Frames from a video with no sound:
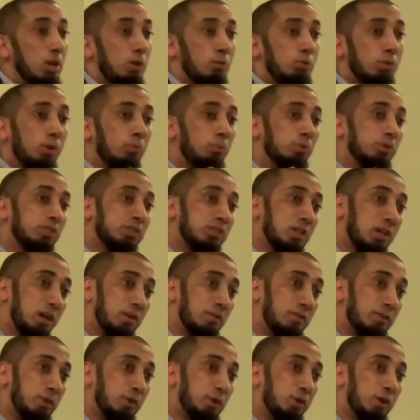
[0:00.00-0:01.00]
what was
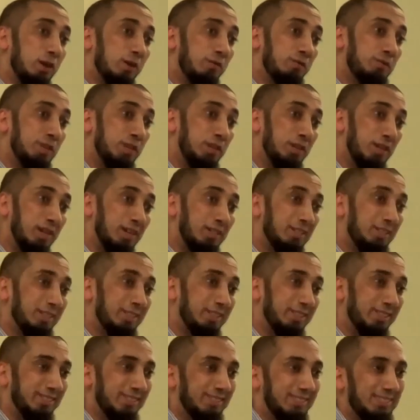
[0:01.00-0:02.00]
covered of their
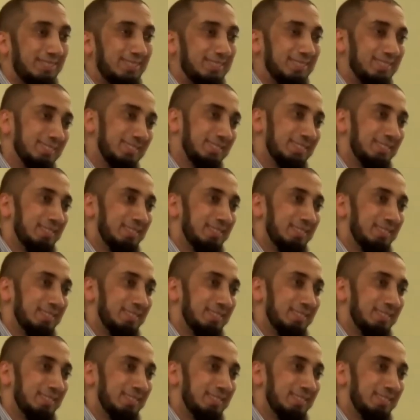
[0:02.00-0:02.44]
ugliness.